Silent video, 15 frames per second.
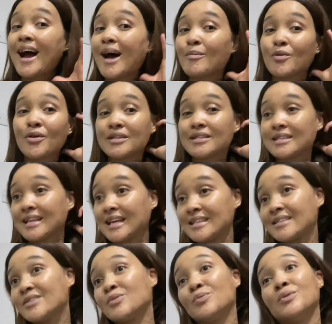I'm not going to lie,
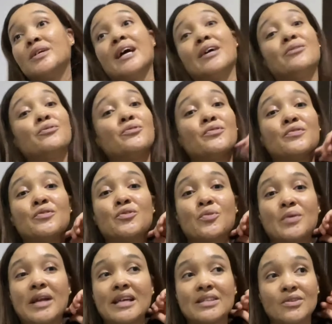this week, I don't even know
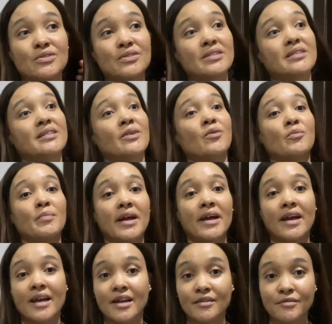whether it's going to stay on
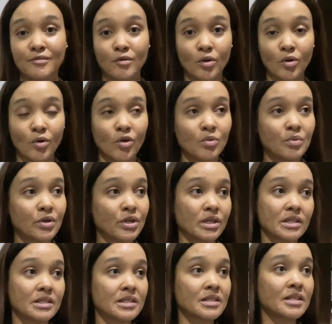my head for long
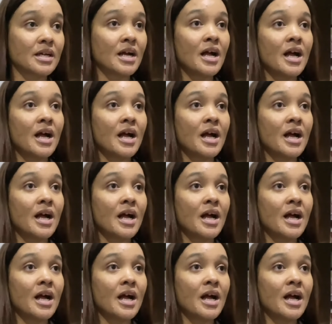because